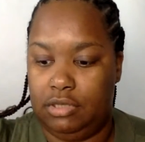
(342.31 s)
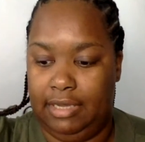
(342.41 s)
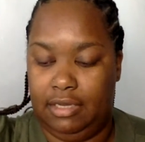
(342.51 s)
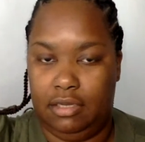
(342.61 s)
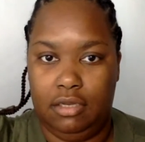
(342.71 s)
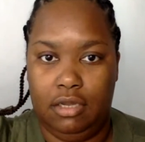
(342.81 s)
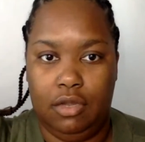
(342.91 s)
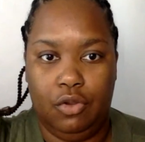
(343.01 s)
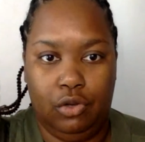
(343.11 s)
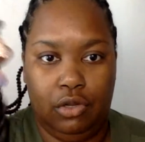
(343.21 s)
Like,
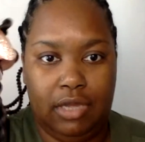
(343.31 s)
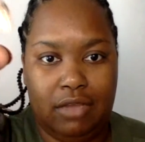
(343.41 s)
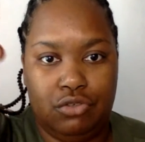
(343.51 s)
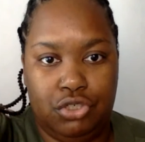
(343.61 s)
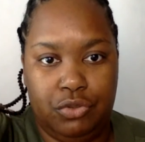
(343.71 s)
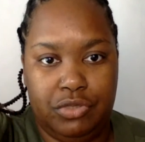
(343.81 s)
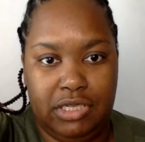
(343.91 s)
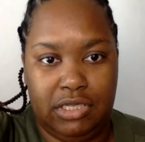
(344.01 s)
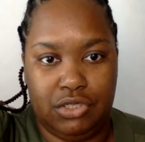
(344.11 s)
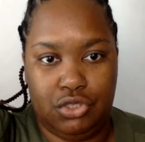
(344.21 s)
look how juicy
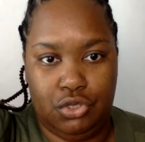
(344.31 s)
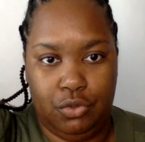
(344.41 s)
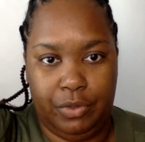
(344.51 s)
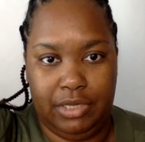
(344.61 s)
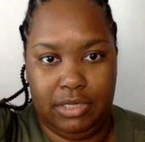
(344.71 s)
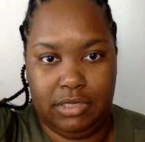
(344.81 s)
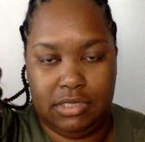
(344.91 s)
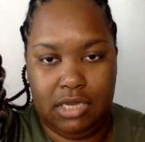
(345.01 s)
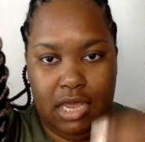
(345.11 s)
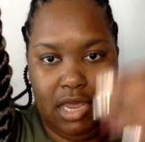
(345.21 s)
this two is,